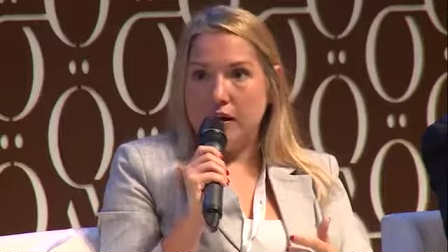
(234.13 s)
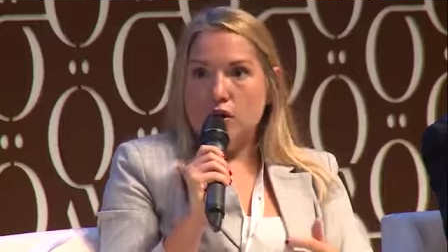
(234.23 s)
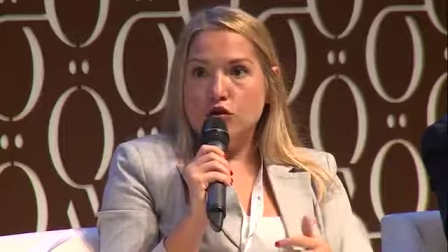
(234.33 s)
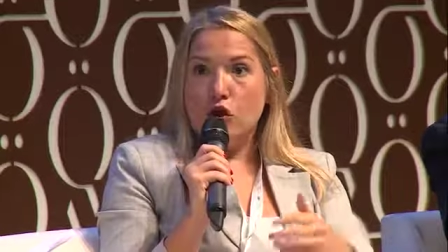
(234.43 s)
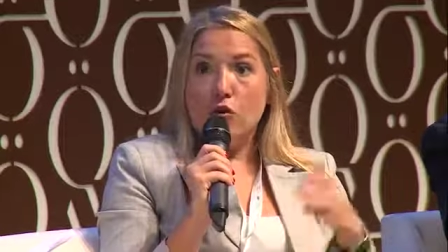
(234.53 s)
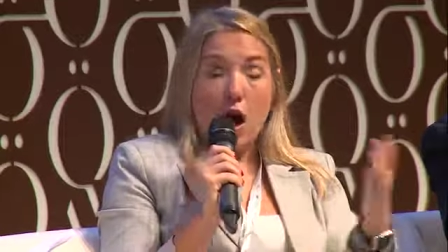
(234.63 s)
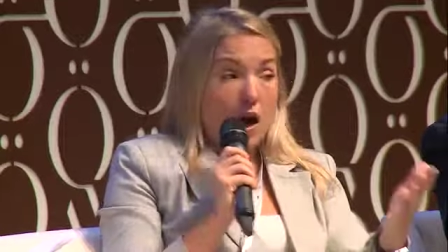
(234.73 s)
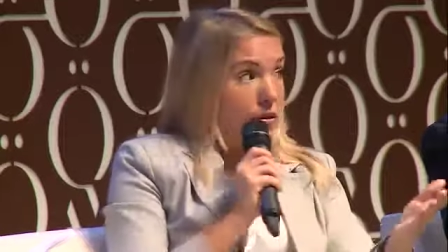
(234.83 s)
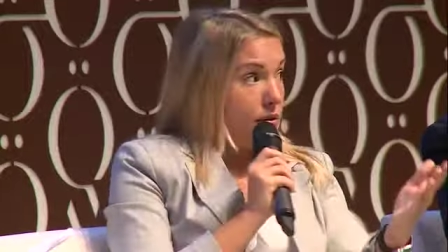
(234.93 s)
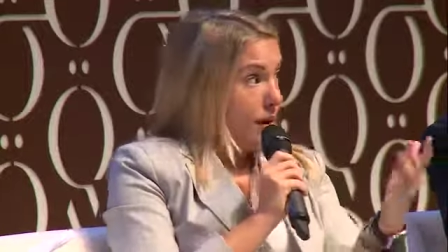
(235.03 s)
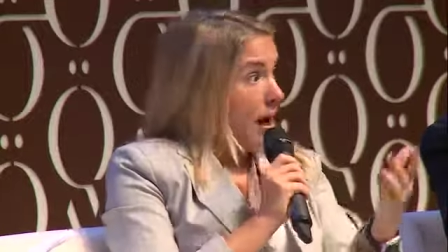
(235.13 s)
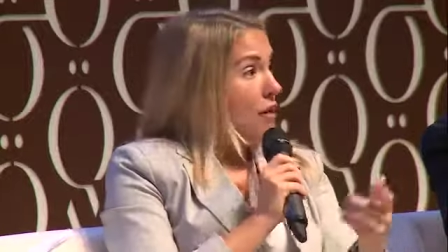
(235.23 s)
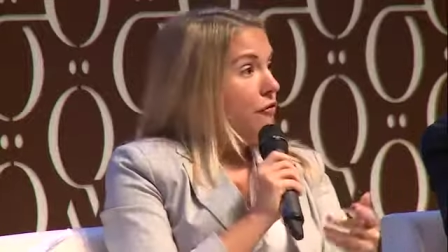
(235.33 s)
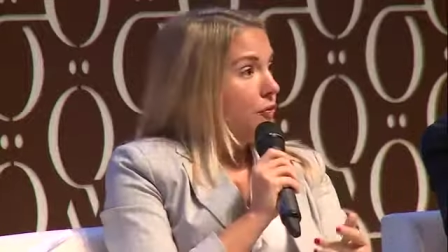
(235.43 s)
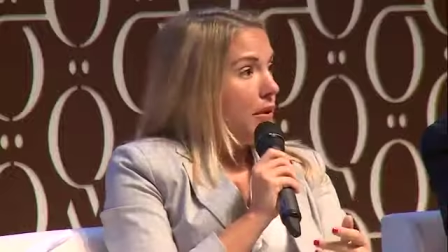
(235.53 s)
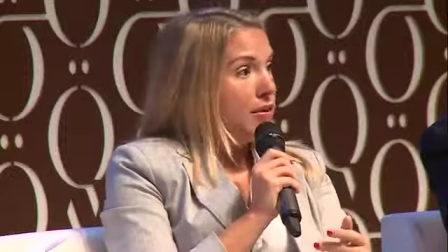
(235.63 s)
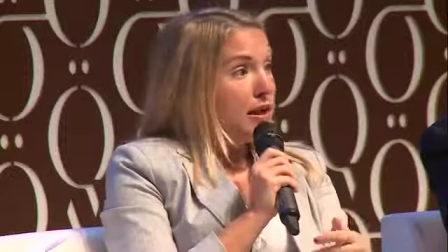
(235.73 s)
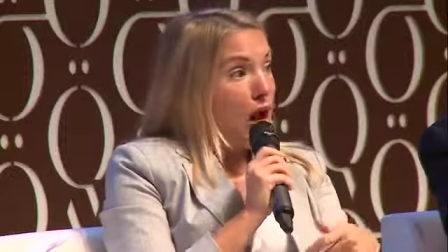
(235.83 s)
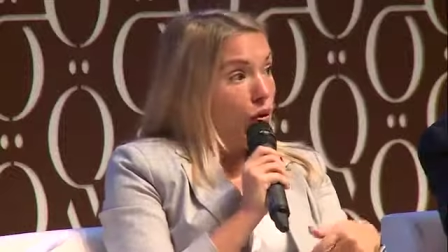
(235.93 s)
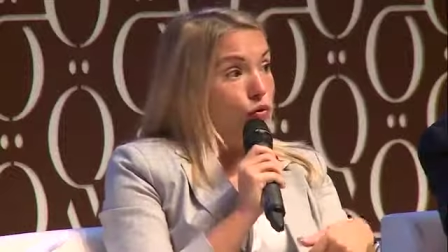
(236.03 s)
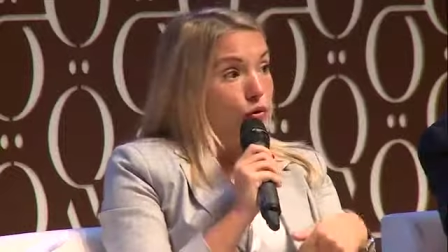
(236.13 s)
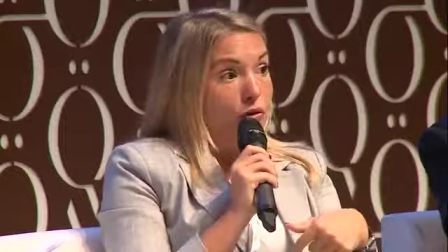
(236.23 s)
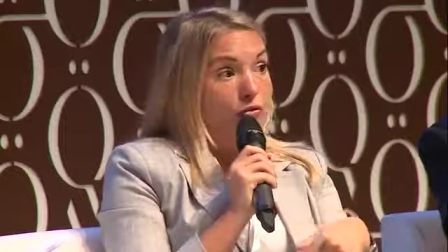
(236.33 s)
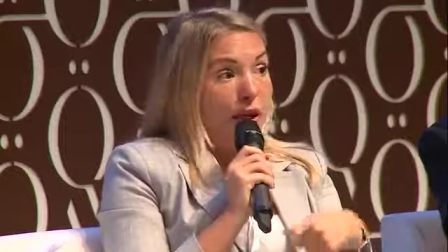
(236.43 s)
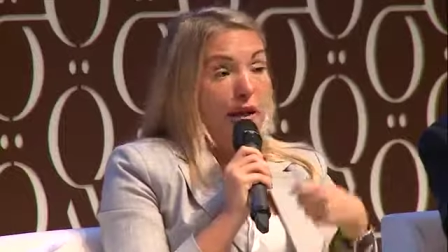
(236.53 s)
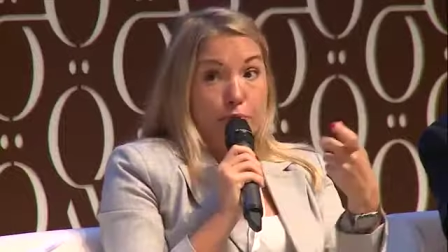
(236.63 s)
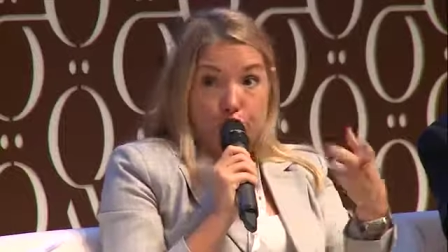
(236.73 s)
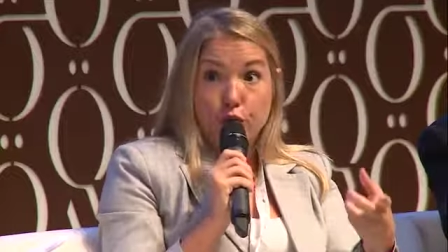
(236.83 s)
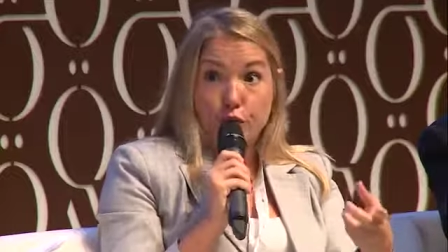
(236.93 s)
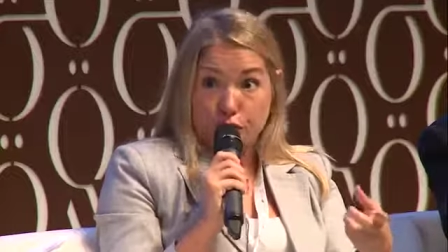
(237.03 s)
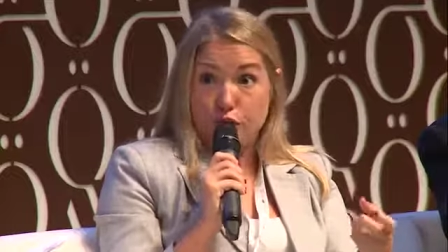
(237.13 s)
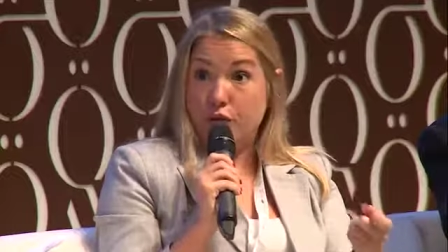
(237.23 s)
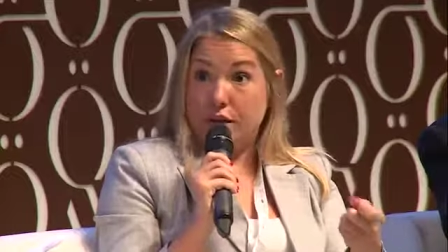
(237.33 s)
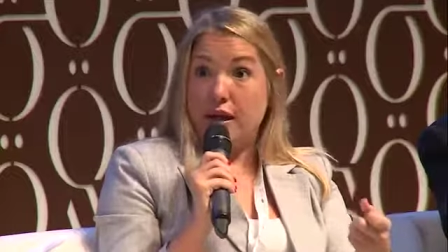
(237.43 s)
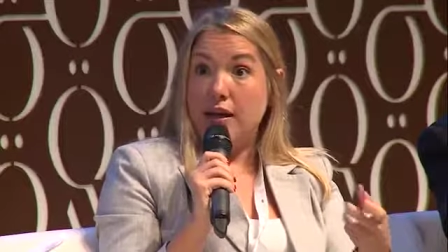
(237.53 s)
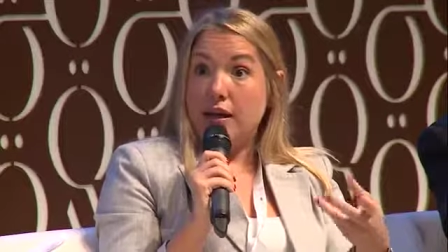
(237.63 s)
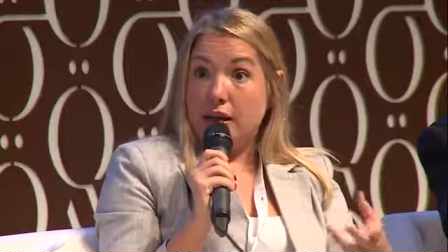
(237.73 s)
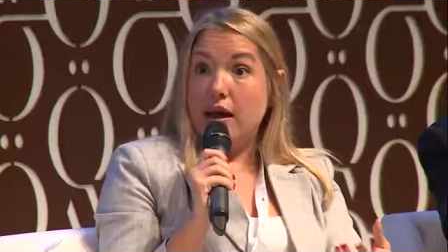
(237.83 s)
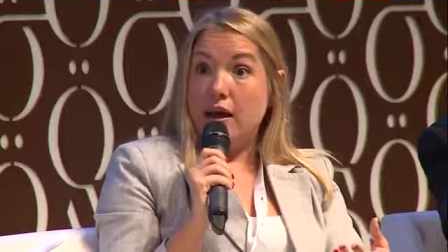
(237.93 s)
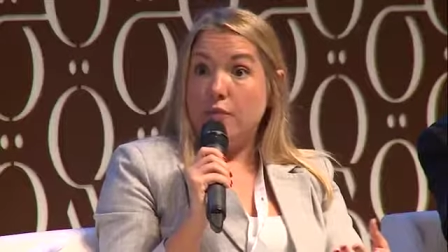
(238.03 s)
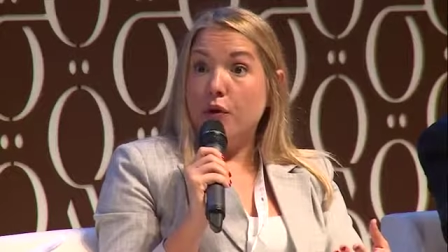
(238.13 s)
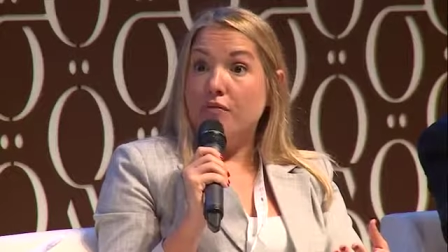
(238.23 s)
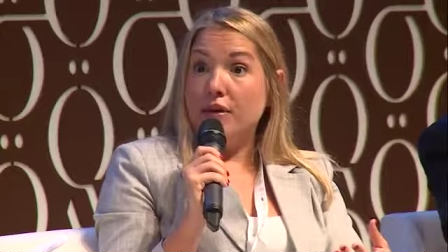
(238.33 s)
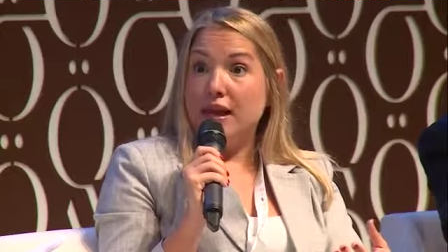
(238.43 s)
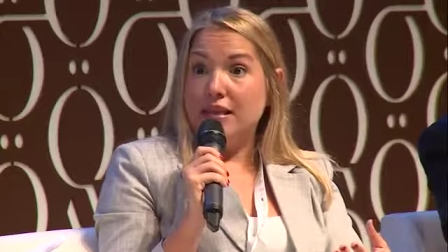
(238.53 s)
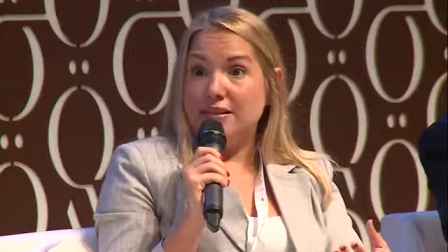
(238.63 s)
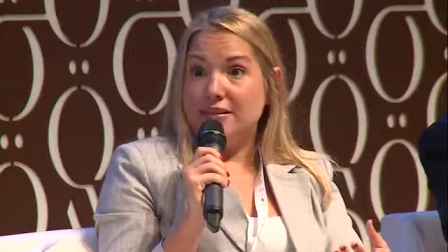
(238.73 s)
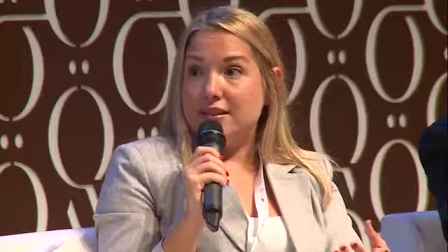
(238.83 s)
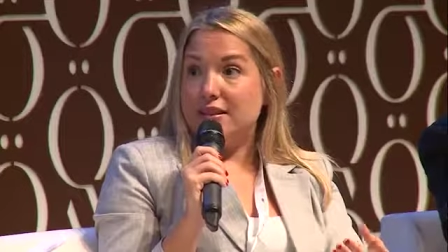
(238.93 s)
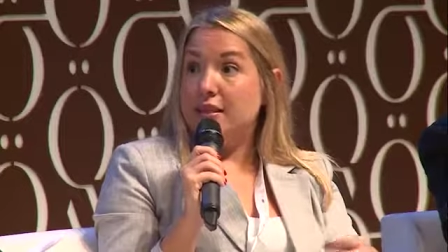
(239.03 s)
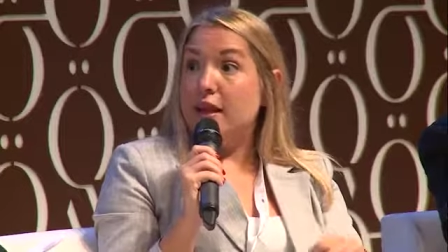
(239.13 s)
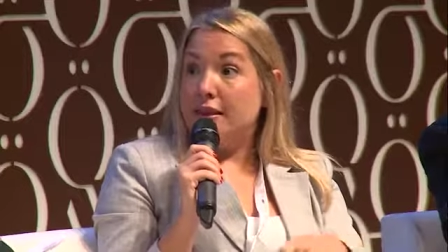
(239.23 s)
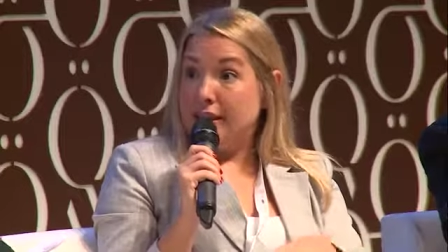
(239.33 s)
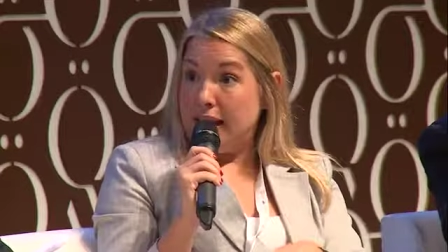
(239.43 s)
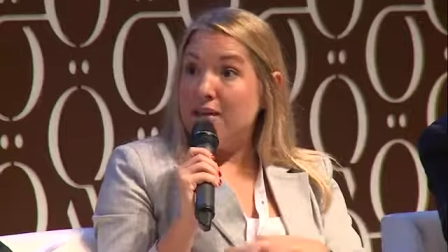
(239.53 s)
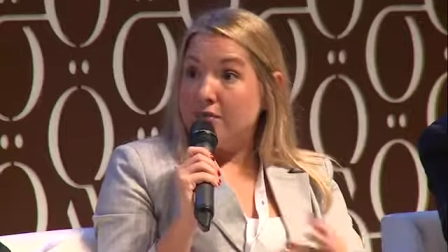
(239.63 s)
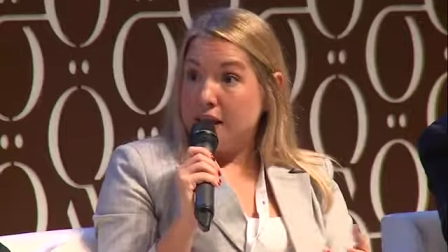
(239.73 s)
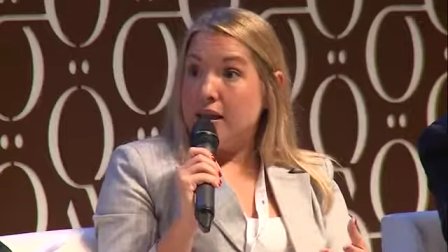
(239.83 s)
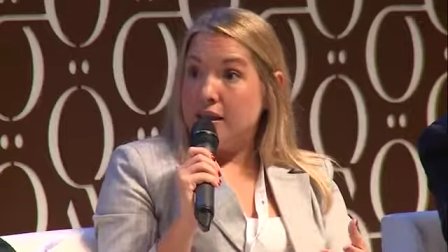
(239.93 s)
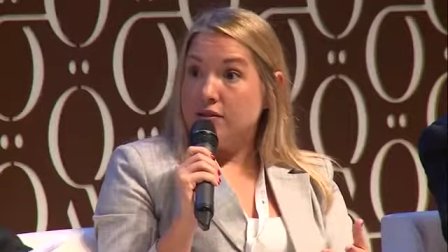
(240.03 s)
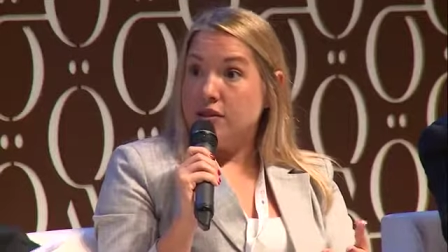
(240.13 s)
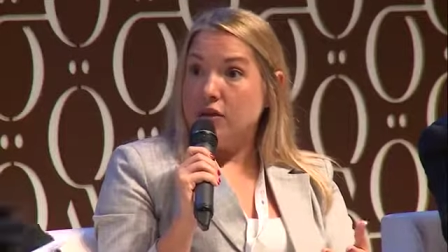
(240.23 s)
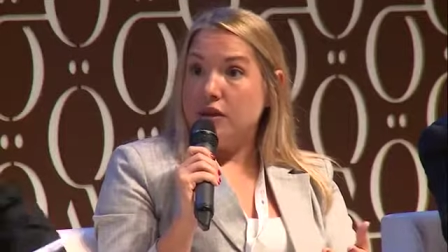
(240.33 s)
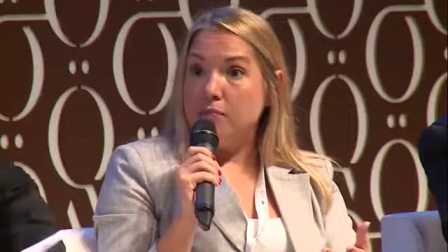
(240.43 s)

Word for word: So ask the governments, how do we really prove to the uh, private entities that if they start